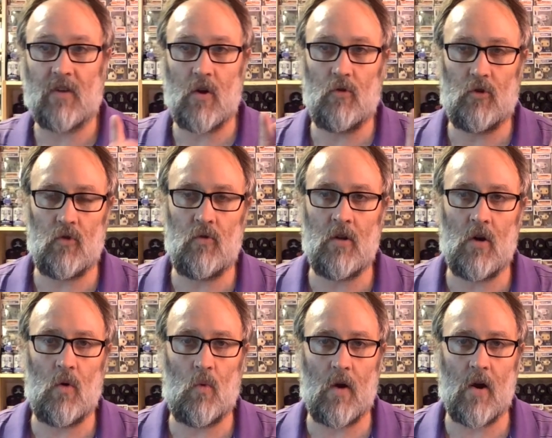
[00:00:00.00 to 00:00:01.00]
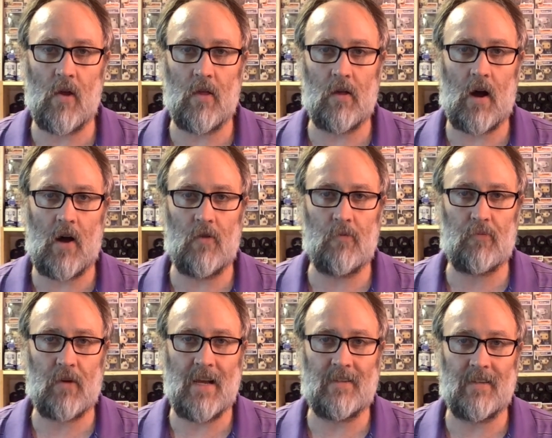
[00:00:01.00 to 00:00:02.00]
do know where other
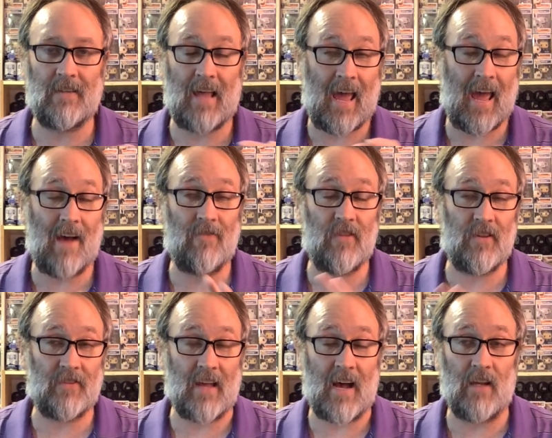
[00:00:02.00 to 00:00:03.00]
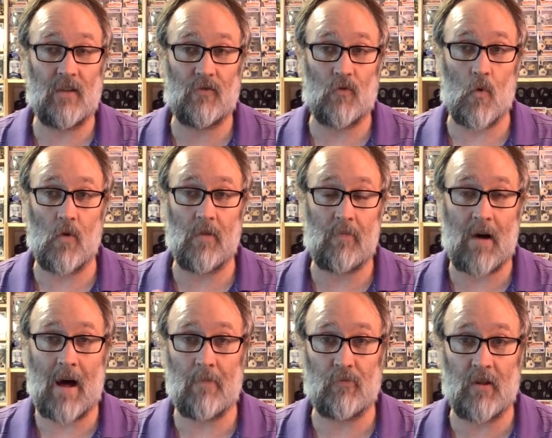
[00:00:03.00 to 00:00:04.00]
places that have the size for the
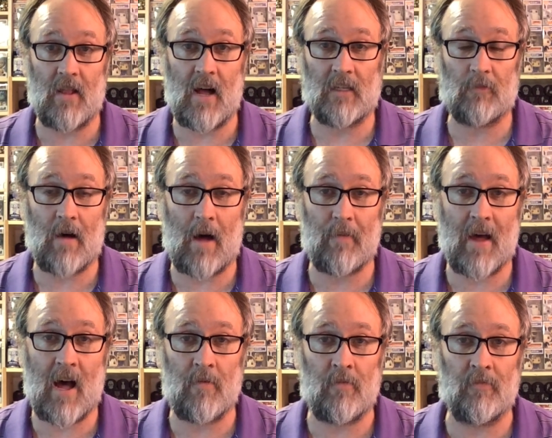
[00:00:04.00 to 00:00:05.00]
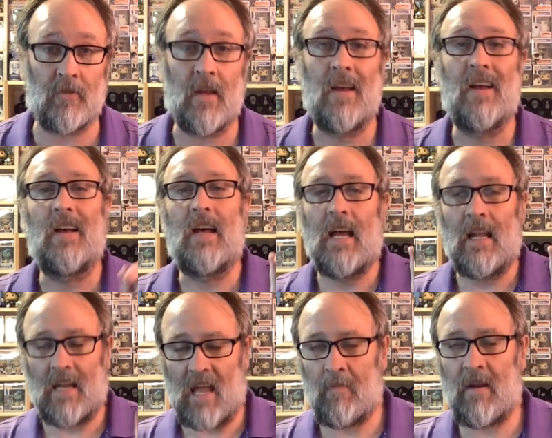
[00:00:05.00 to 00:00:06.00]
deluxe pop albums,
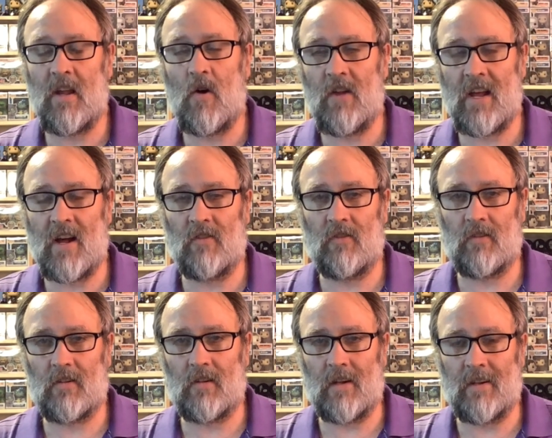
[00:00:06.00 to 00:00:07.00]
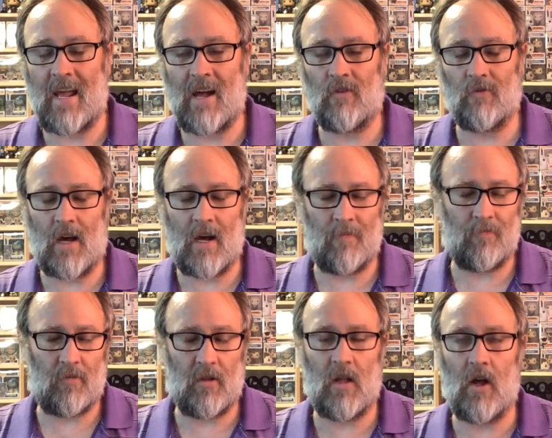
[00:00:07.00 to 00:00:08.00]
let me know down
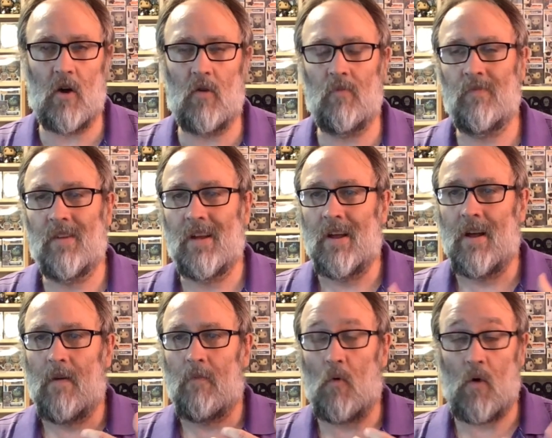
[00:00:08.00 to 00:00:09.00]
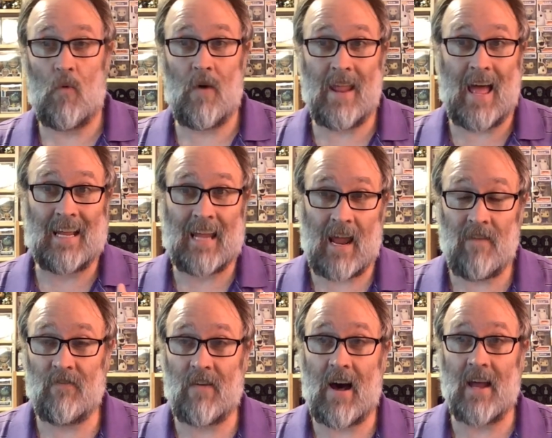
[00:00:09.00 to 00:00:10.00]
below. The only one I
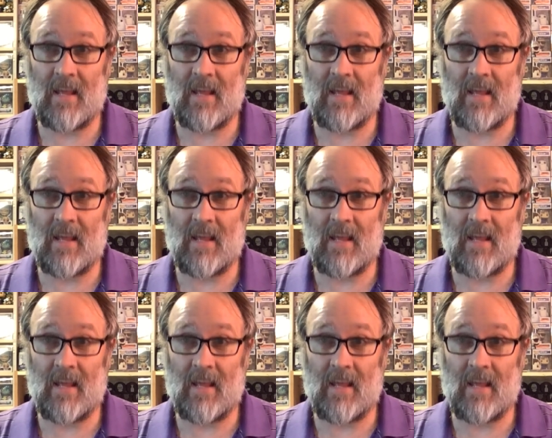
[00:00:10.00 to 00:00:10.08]
can find is